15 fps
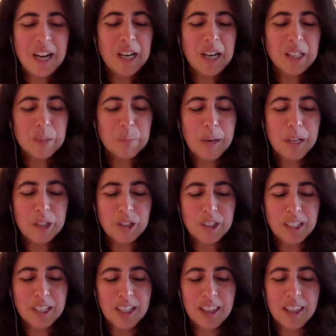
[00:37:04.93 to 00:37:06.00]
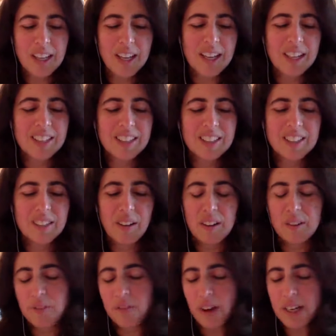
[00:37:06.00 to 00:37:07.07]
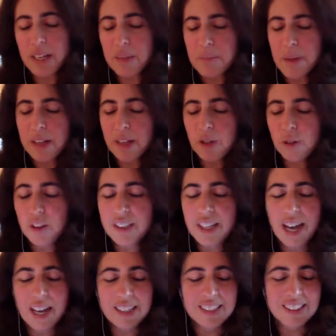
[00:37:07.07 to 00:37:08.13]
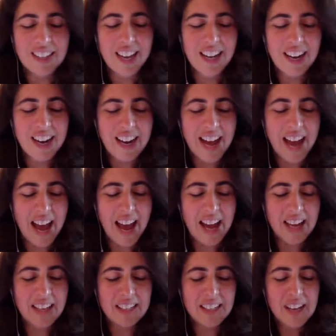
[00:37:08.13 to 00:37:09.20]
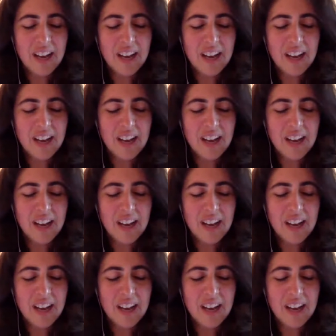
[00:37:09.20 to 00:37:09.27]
especially the funny mentor text that I had.